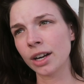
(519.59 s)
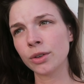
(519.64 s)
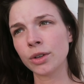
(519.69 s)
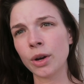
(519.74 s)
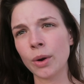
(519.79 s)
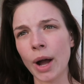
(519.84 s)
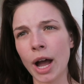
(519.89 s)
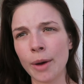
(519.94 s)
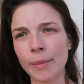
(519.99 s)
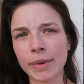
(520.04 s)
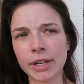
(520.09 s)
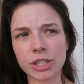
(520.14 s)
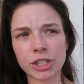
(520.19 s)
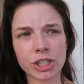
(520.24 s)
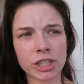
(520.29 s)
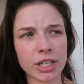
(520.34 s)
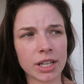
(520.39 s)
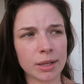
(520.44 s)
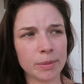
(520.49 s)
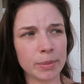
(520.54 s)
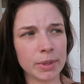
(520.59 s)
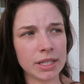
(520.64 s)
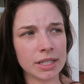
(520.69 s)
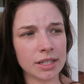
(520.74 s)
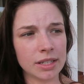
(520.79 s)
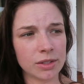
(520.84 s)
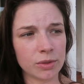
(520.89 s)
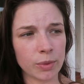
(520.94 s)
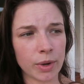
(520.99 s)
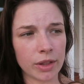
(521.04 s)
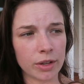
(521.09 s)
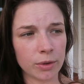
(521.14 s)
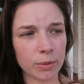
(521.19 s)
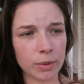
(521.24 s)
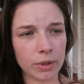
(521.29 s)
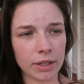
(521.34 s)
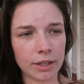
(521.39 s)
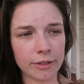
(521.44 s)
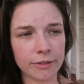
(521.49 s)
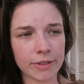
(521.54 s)
I don't know how much Ibiza's weather
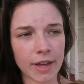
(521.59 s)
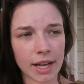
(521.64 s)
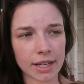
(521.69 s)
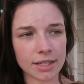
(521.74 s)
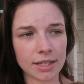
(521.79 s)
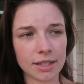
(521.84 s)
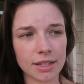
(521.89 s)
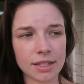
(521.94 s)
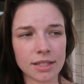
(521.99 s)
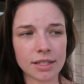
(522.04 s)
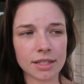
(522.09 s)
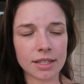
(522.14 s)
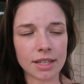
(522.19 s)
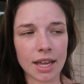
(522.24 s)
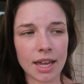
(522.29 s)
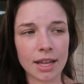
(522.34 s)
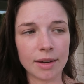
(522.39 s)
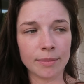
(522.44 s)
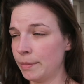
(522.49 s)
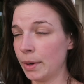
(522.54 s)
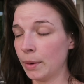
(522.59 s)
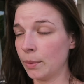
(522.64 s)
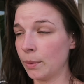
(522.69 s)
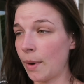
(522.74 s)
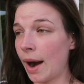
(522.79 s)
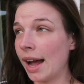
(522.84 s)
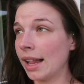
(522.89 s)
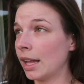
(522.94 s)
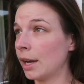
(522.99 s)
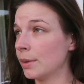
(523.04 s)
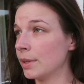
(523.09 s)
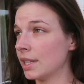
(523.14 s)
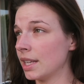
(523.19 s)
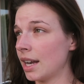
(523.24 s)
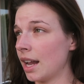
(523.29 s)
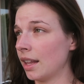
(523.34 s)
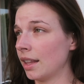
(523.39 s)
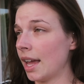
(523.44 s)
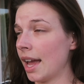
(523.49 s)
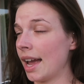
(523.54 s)
will affect the skin, but while I was
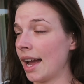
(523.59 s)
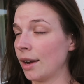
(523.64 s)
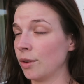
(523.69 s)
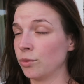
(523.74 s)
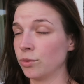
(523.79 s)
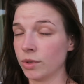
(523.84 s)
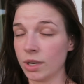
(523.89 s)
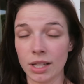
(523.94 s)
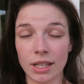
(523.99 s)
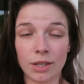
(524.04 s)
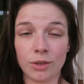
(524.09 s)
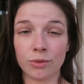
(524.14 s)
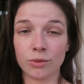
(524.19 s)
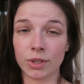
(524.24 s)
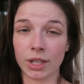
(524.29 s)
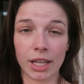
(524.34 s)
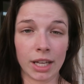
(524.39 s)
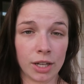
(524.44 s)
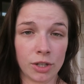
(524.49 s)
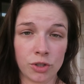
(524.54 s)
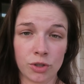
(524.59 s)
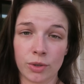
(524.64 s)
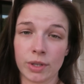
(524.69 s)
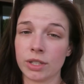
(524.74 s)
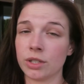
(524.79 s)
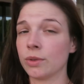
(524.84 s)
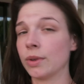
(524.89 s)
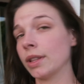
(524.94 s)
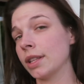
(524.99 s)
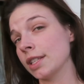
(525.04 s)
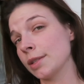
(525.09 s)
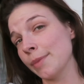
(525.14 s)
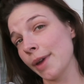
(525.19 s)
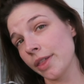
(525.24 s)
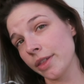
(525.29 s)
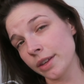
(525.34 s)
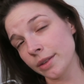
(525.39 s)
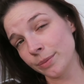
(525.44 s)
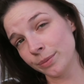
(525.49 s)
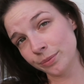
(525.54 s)
in LA, I really enjoyed doing this
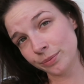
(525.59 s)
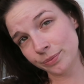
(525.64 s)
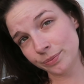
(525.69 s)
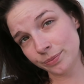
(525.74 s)
method.